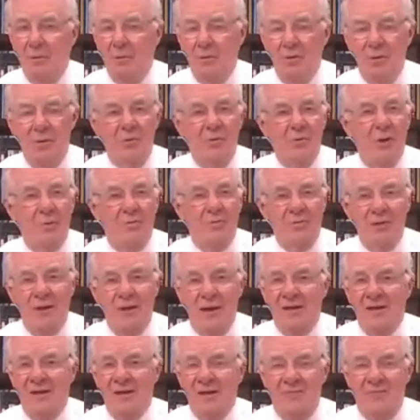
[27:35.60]
But we grew up with
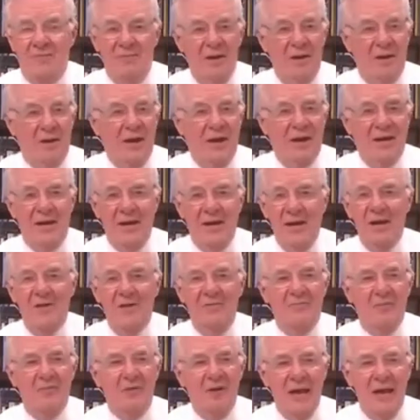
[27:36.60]
the idea, if you can't get
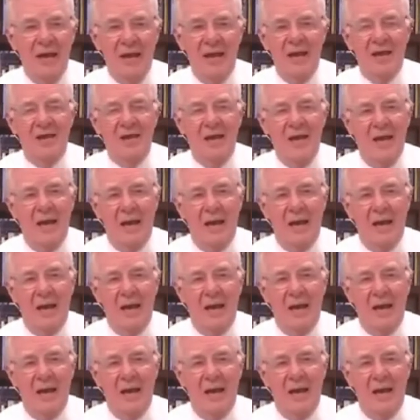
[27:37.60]
it, forget it.